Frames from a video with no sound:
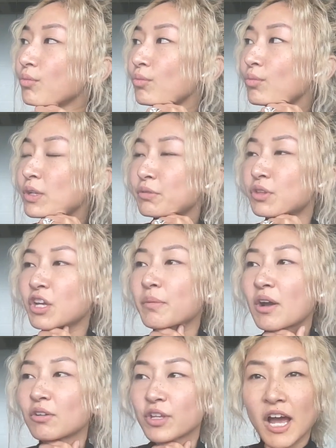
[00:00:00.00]
When you think
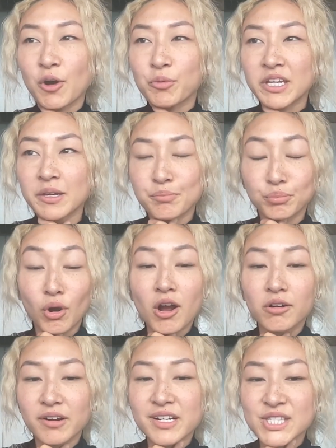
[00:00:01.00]
about how we get
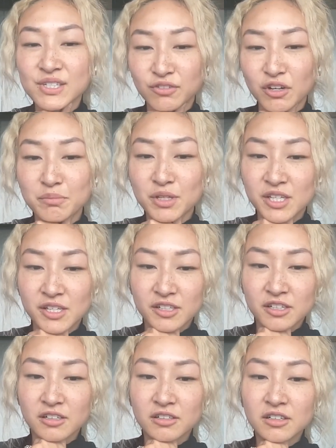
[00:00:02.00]
progress from
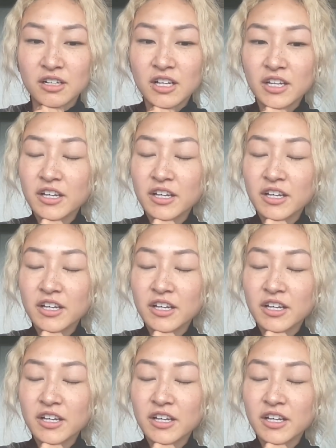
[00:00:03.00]
here,